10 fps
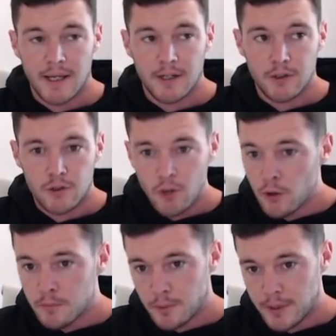and I
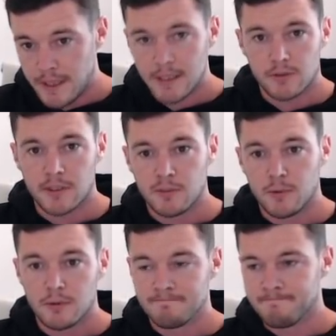don't put it in a
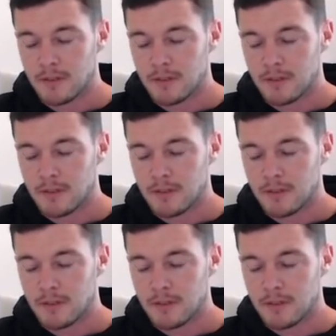transport,